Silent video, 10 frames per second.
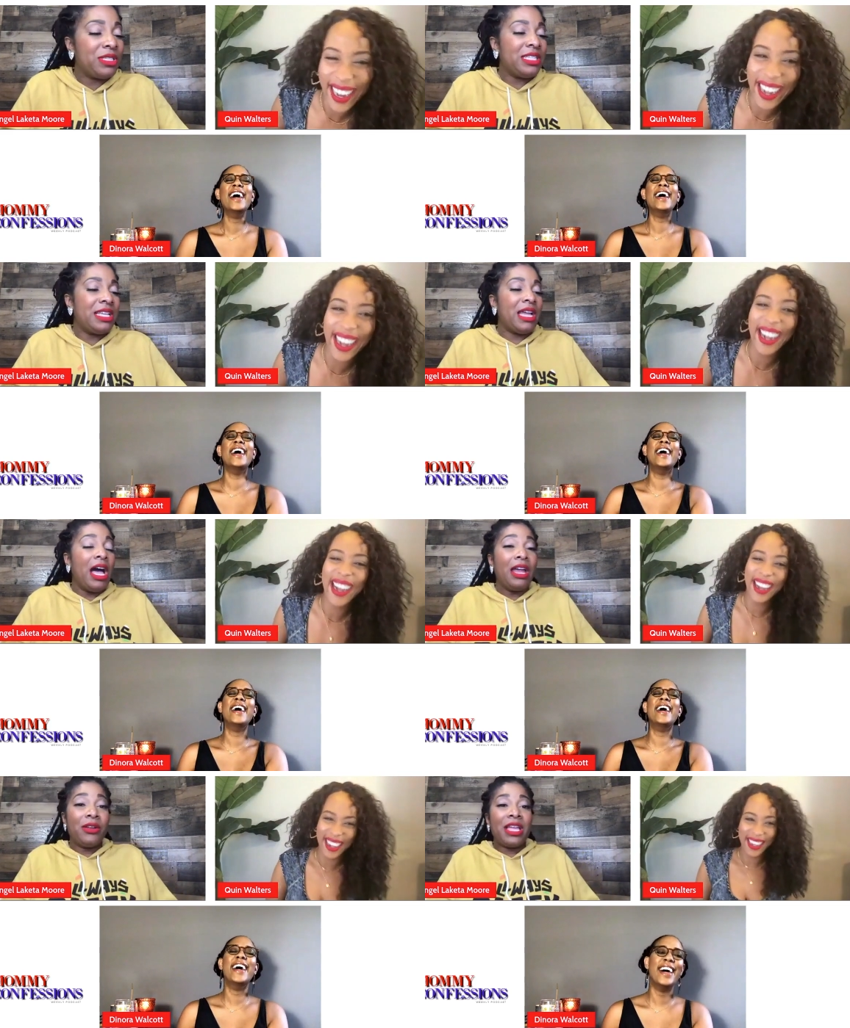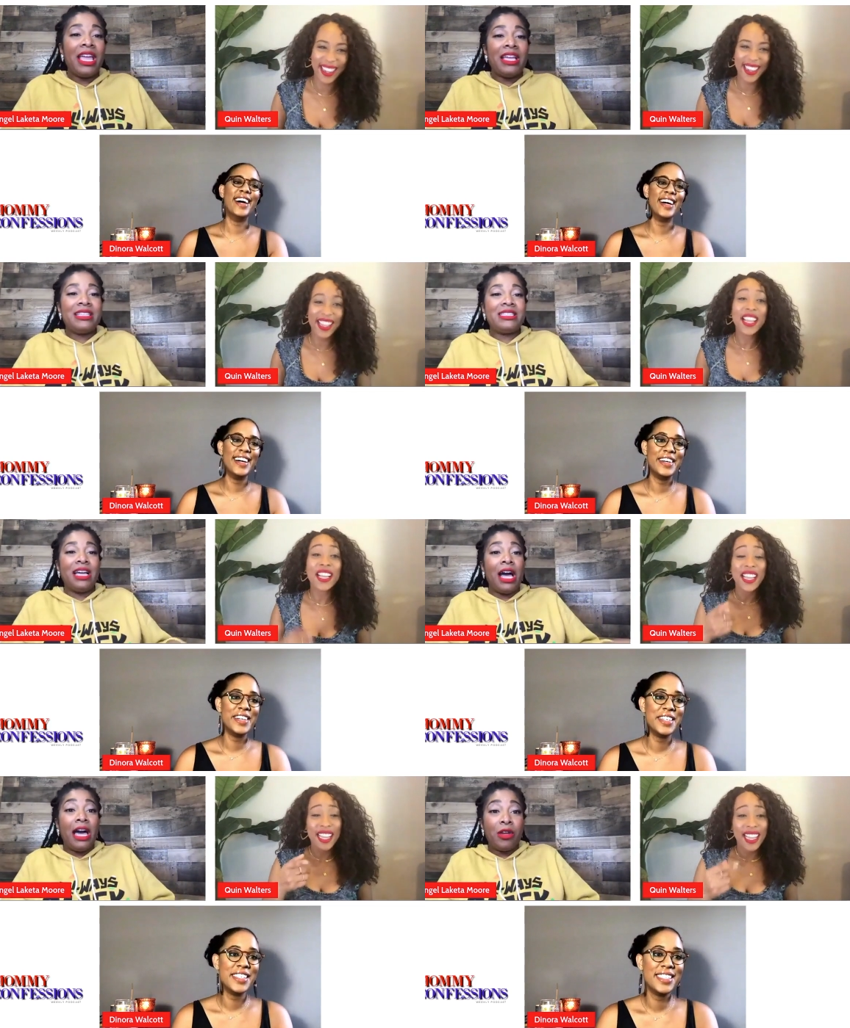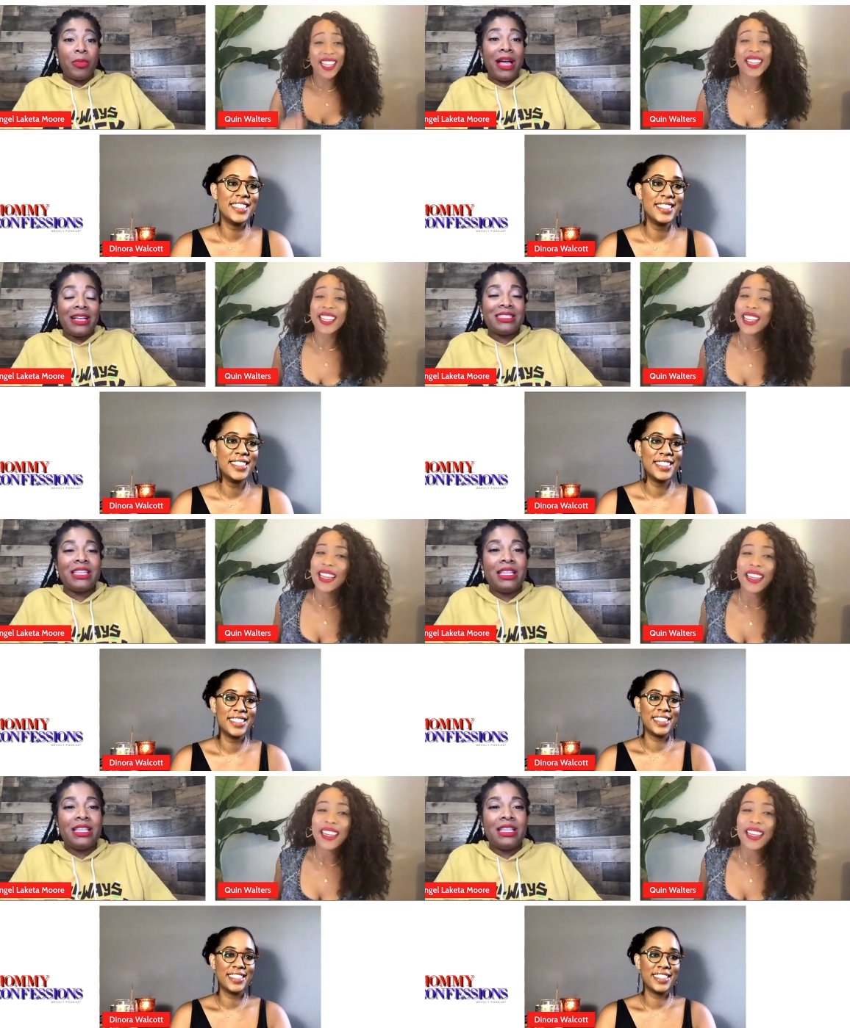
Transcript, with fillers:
Speaker 1: what's that otter case, uh, otter box